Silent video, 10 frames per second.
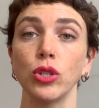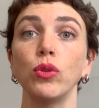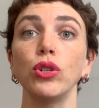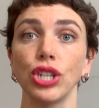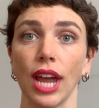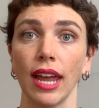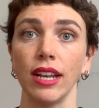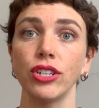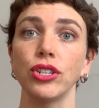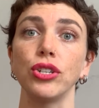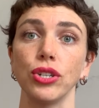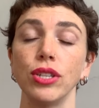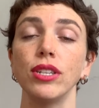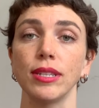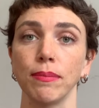will change to the
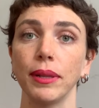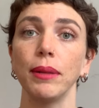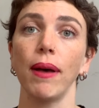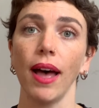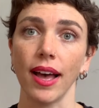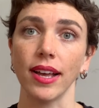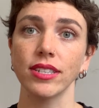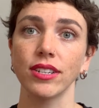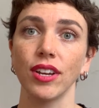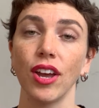simple past.